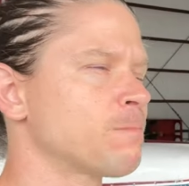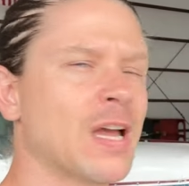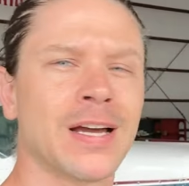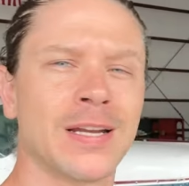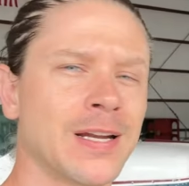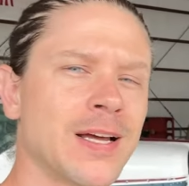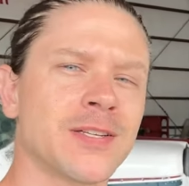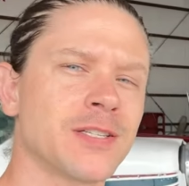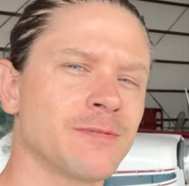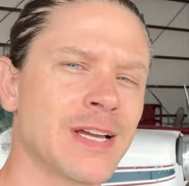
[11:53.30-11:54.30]
I got nothing
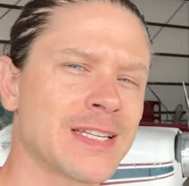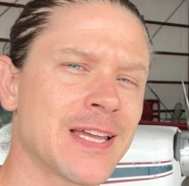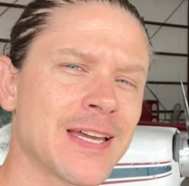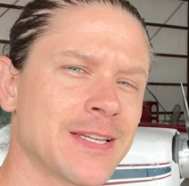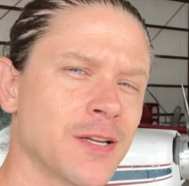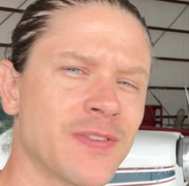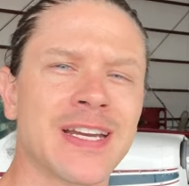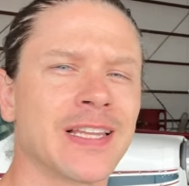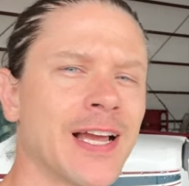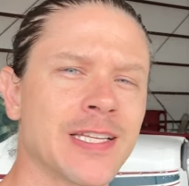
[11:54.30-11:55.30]
else. If you guys like it, don't
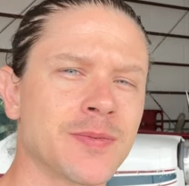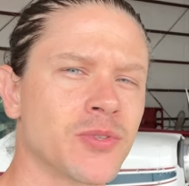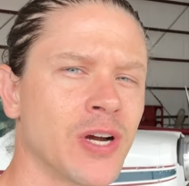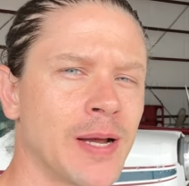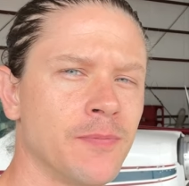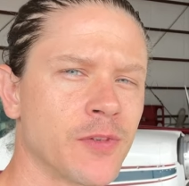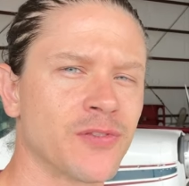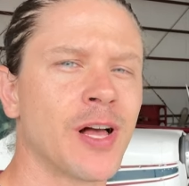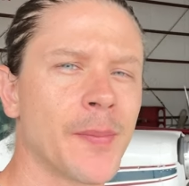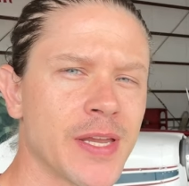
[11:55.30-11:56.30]
forget to like and subscribe. You
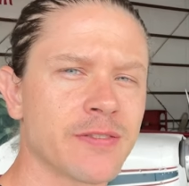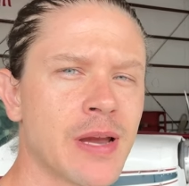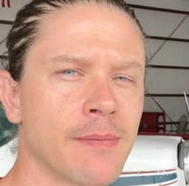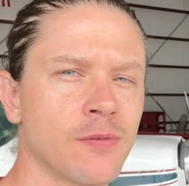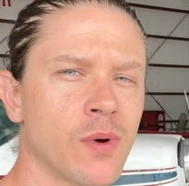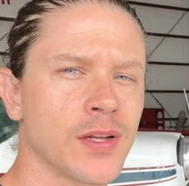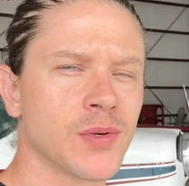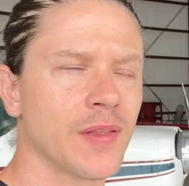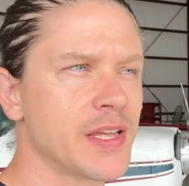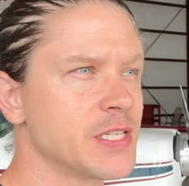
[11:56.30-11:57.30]
can follow me on Instagram if you want
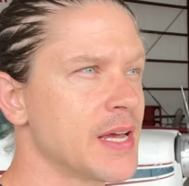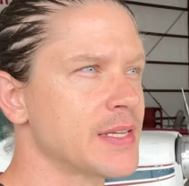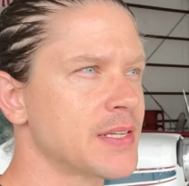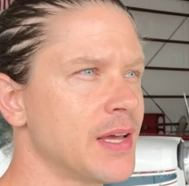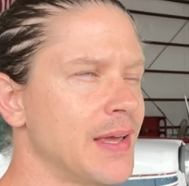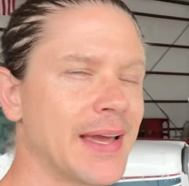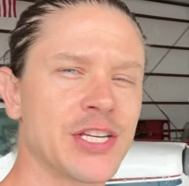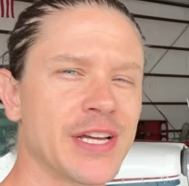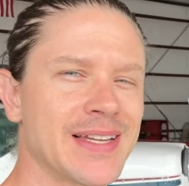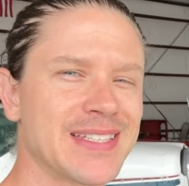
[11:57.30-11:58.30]
to, all that jazz.
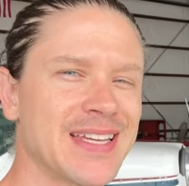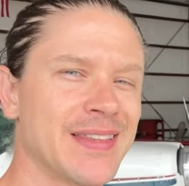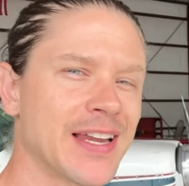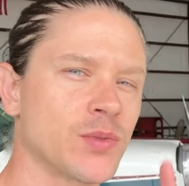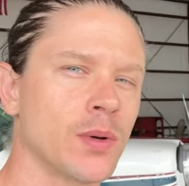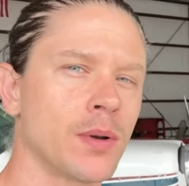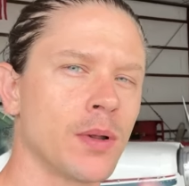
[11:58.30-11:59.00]
Catch you guys in the next one.